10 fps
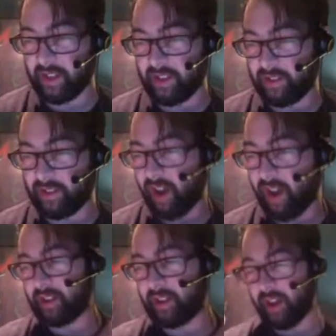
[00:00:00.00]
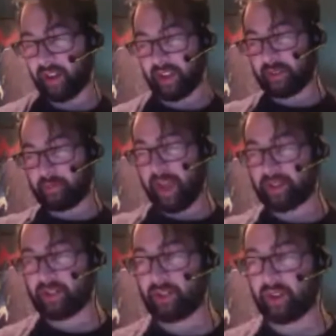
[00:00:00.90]
like on like a
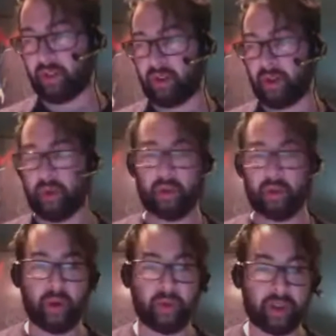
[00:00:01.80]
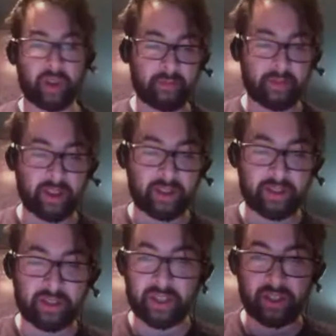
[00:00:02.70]
pedestal or a podium, and
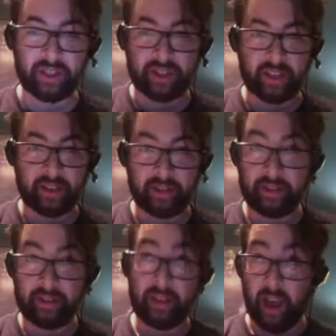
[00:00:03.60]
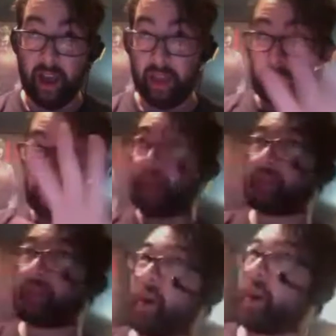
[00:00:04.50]
she's just like at the
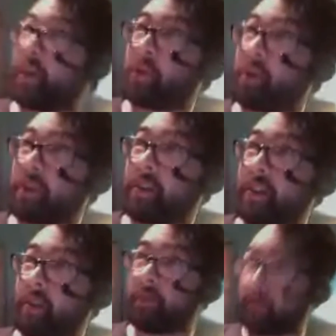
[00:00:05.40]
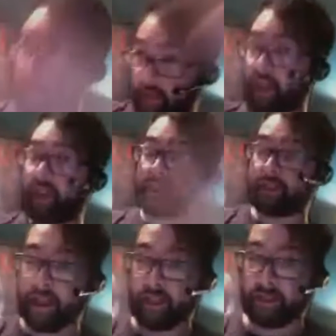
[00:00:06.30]
bottom looking up to them. Yes,
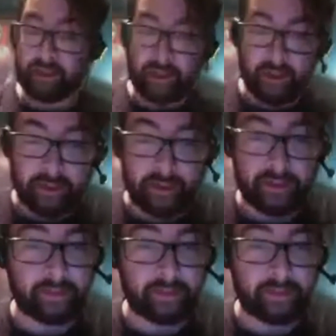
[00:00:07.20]
masters.